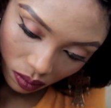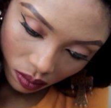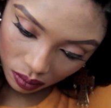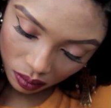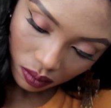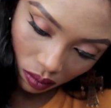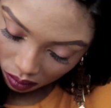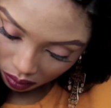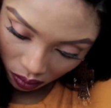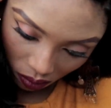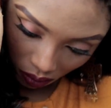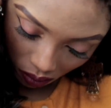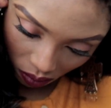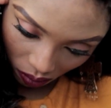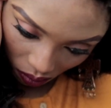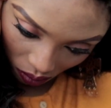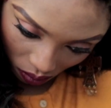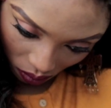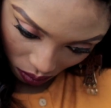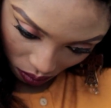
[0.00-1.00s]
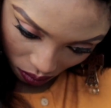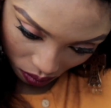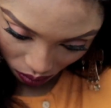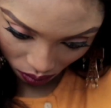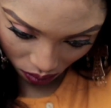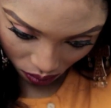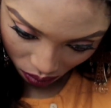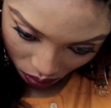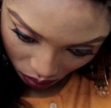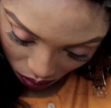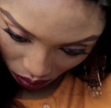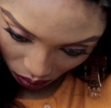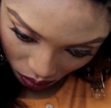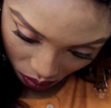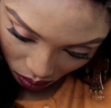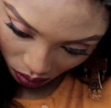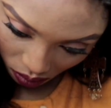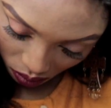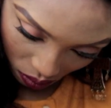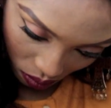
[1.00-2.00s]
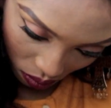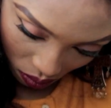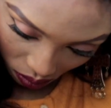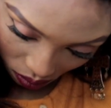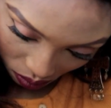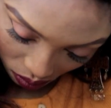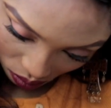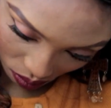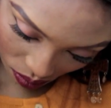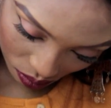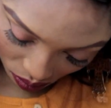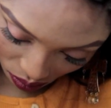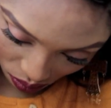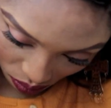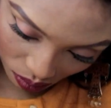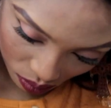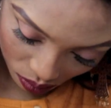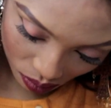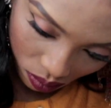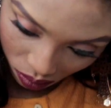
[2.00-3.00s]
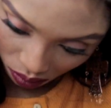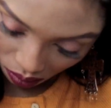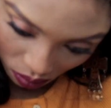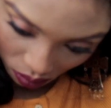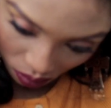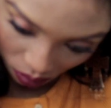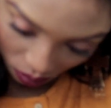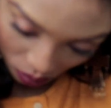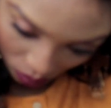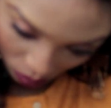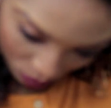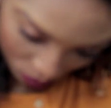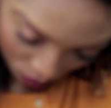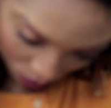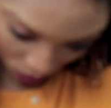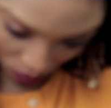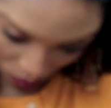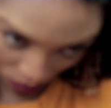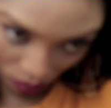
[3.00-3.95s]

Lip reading: I just do it like I'm just doing like a loose cornrow.